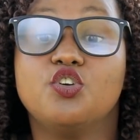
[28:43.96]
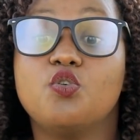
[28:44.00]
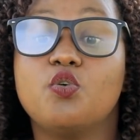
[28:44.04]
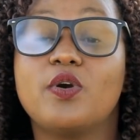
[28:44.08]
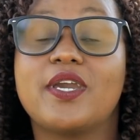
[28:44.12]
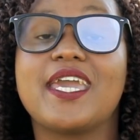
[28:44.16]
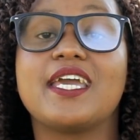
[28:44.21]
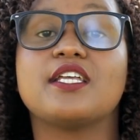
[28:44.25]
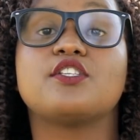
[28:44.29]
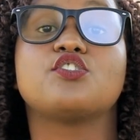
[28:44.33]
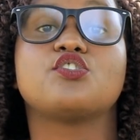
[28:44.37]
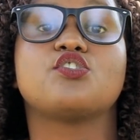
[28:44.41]

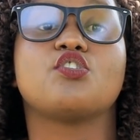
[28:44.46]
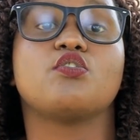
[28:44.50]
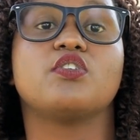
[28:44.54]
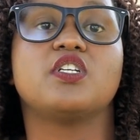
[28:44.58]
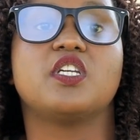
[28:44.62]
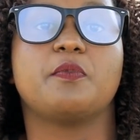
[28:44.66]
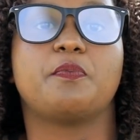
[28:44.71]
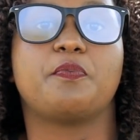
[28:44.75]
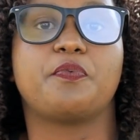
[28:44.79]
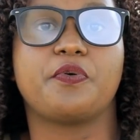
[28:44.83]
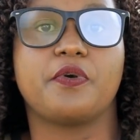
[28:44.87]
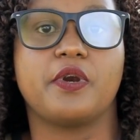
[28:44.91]
get so
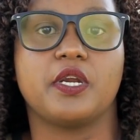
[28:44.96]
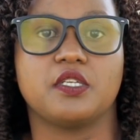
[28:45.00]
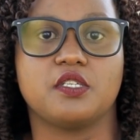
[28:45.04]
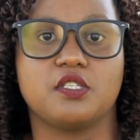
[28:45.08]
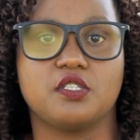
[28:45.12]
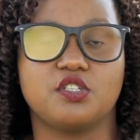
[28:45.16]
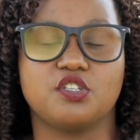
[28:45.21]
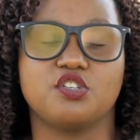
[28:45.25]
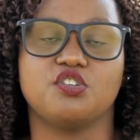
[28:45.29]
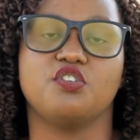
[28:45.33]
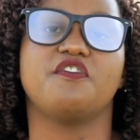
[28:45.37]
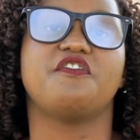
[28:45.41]

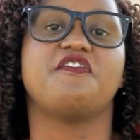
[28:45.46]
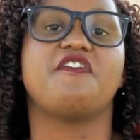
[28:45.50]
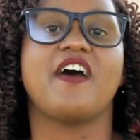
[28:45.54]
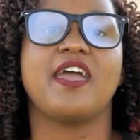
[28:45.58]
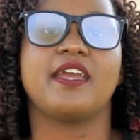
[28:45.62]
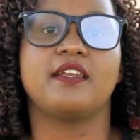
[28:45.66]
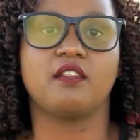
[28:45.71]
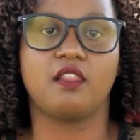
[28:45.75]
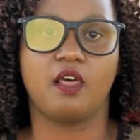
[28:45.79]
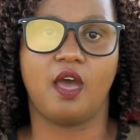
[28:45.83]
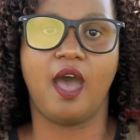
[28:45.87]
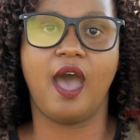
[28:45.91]
depressed, you
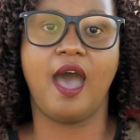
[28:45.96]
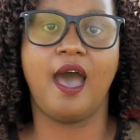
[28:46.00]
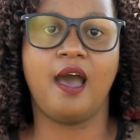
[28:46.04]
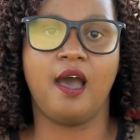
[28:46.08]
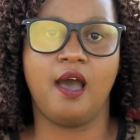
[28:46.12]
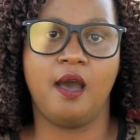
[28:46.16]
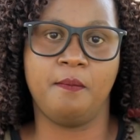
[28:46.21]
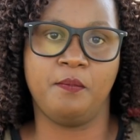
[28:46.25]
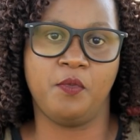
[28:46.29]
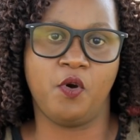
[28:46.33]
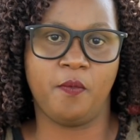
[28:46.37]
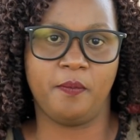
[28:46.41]
find the
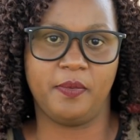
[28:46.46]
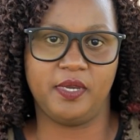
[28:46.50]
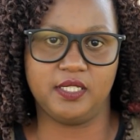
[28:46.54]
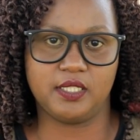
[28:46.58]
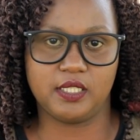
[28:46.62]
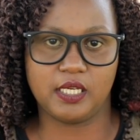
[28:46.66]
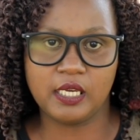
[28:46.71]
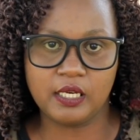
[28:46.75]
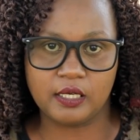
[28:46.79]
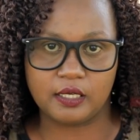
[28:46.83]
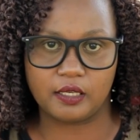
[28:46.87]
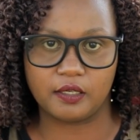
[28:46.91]
haha
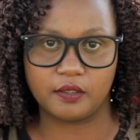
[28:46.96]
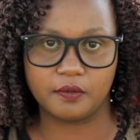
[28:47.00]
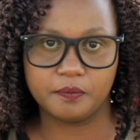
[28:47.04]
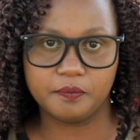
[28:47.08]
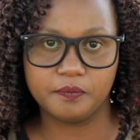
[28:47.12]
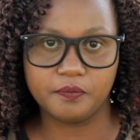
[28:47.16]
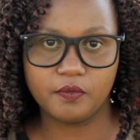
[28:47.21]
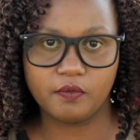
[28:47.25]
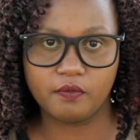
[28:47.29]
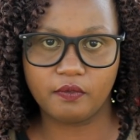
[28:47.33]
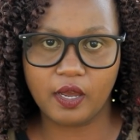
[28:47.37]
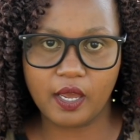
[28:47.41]
moment in it,
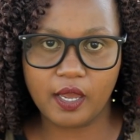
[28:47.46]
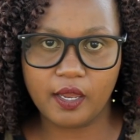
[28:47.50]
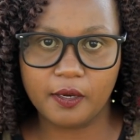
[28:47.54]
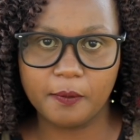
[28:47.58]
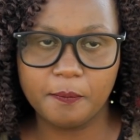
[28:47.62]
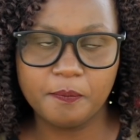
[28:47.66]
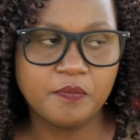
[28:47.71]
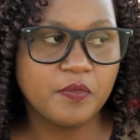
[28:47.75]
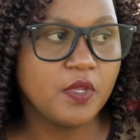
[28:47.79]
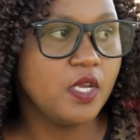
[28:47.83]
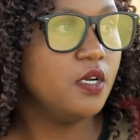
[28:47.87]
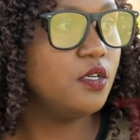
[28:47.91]
right?
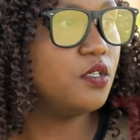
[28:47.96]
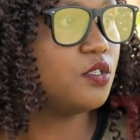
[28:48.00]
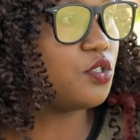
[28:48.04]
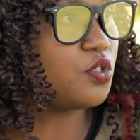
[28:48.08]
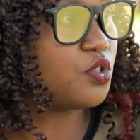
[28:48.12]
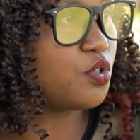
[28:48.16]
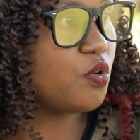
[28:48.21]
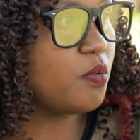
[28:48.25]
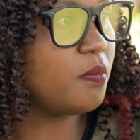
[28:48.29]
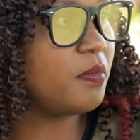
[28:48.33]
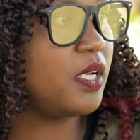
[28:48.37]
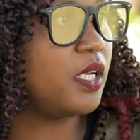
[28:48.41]

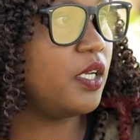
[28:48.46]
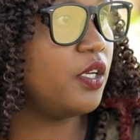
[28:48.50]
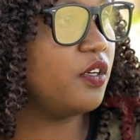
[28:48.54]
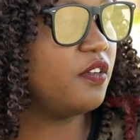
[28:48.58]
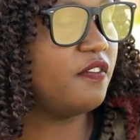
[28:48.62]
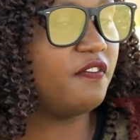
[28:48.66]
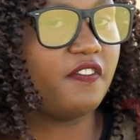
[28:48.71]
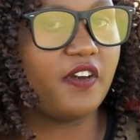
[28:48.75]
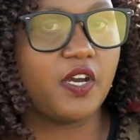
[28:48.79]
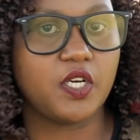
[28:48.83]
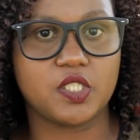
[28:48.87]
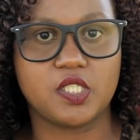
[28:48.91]
2
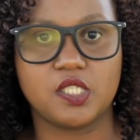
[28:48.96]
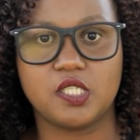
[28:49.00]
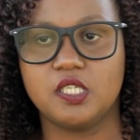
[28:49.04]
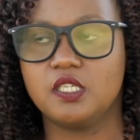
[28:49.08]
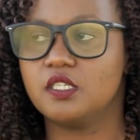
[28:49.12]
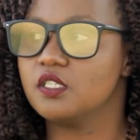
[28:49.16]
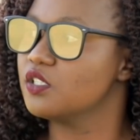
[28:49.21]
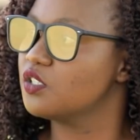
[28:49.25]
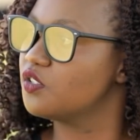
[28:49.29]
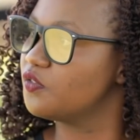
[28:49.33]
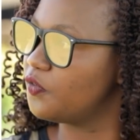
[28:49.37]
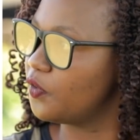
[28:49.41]
million
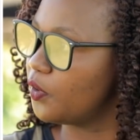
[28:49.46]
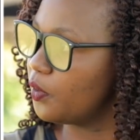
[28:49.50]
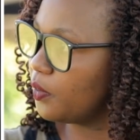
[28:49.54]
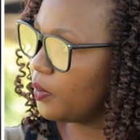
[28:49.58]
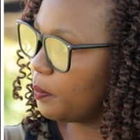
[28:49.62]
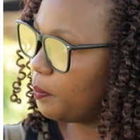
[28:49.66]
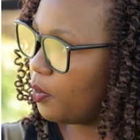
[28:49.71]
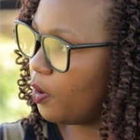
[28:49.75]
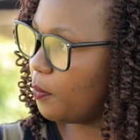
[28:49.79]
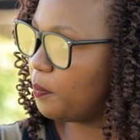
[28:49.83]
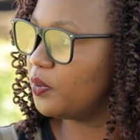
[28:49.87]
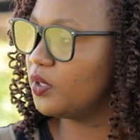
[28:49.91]
vaccines for
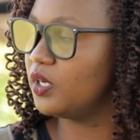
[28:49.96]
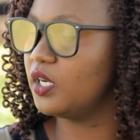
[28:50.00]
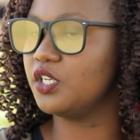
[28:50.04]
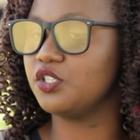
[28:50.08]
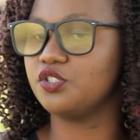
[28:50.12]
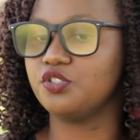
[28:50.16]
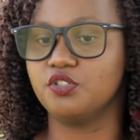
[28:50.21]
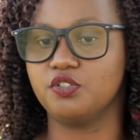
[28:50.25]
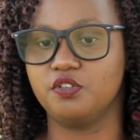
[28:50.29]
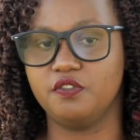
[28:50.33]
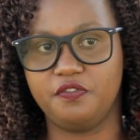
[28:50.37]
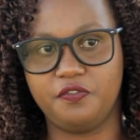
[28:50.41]
a
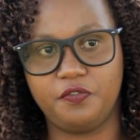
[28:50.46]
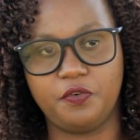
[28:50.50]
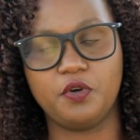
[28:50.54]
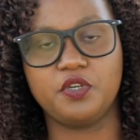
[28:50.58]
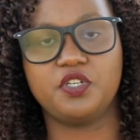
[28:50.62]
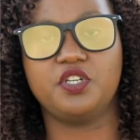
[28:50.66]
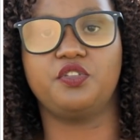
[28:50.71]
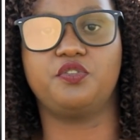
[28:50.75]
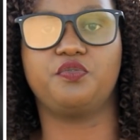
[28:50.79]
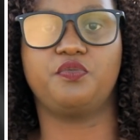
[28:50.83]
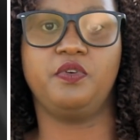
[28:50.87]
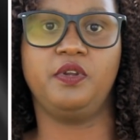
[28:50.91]
population of
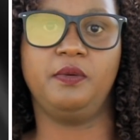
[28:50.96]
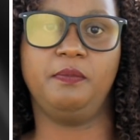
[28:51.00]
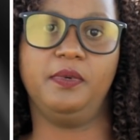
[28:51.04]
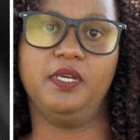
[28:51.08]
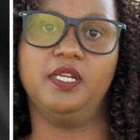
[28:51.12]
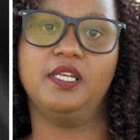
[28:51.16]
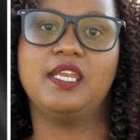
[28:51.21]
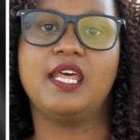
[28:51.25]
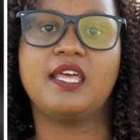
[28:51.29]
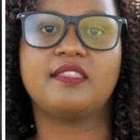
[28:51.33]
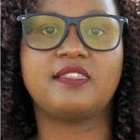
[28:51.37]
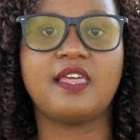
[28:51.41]
43
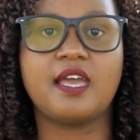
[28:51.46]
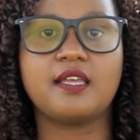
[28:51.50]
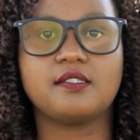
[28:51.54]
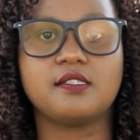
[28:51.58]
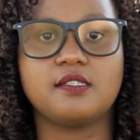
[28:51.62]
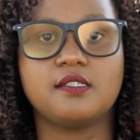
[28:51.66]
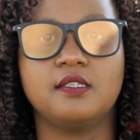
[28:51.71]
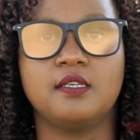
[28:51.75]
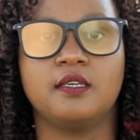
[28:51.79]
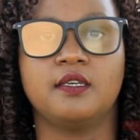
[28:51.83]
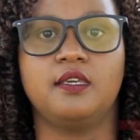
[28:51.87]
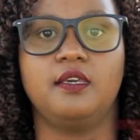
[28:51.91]
million. Let that
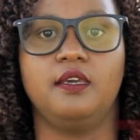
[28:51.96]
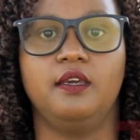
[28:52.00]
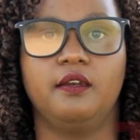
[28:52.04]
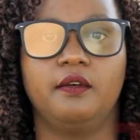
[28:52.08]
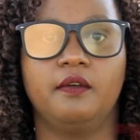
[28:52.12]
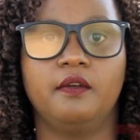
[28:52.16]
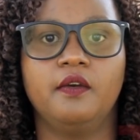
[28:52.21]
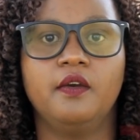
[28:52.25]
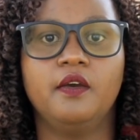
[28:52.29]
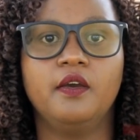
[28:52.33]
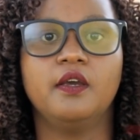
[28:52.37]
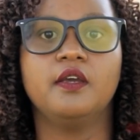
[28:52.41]
sink in.
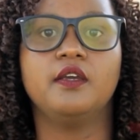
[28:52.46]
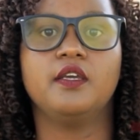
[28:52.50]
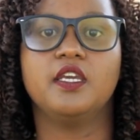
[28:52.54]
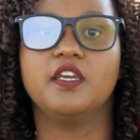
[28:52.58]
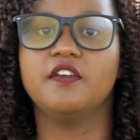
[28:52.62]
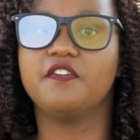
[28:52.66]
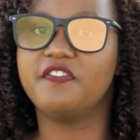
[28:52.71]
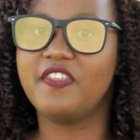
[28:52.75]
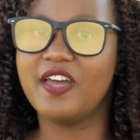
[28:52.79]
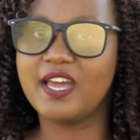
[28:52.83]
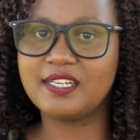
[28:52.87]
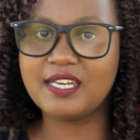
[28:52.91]

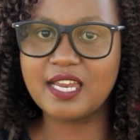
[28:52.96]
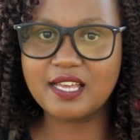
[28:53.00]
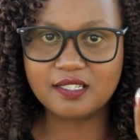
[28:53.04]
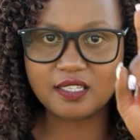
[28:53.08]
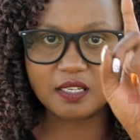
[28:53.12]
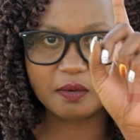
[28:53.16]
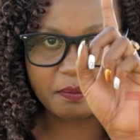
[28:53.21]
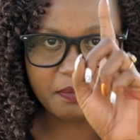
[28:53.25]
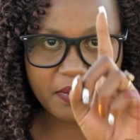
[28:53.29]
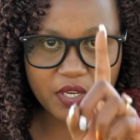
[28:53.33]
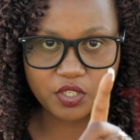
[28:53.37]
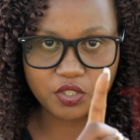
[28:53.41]
If that
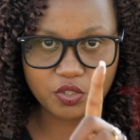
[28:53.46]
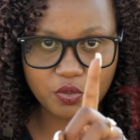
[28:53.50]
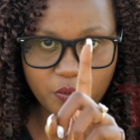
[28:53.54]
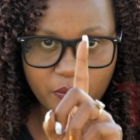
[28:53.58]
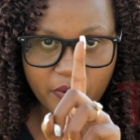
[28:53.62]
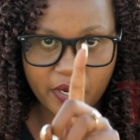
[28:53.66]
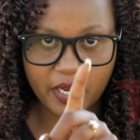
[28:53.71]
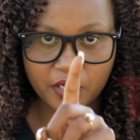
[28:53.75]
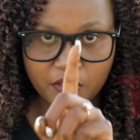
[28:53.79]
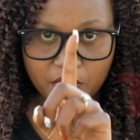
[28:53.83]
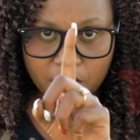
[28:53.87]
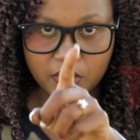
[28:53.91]
doesn't make you
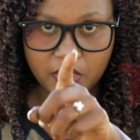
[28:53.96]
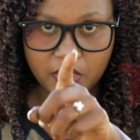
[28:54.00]
wear your